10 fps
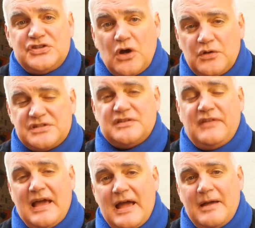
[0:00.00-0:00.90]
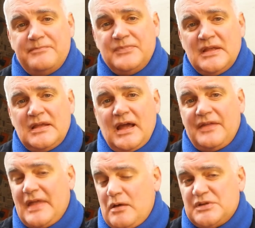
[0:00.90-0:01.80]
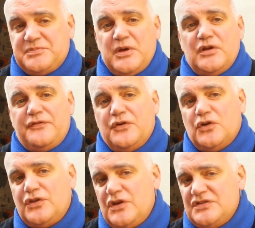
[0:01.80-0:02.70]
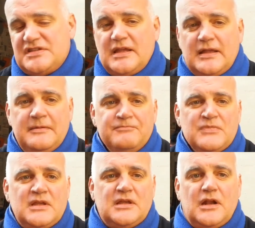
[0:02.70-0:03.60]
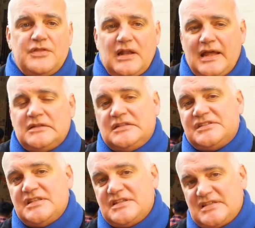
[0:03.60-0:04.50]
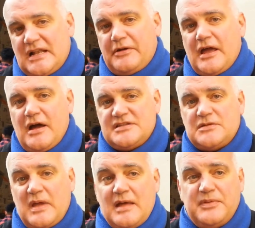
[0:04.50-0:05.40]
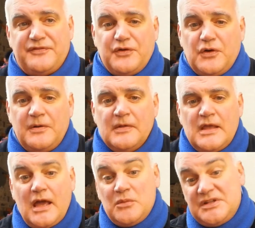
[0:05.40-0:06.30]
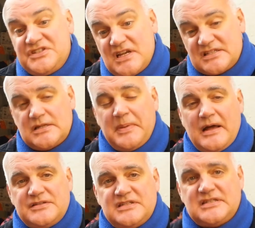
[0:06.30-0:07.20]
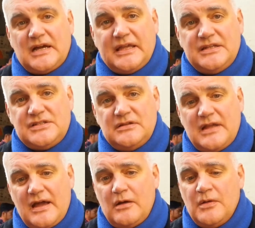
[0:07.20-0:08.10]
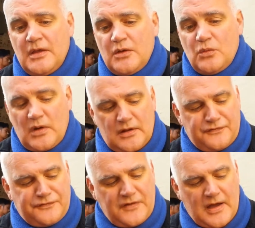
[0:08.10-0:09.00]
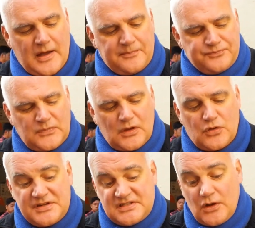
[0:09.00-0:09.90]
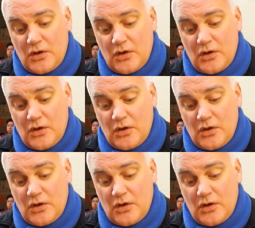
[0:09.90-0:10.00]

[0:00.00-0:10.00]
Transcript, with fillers: shoulders of lamb, and that was beautiful, using, you know, the lentils and the celery hearts that we had before. And we're just about to tuck into now one of Chris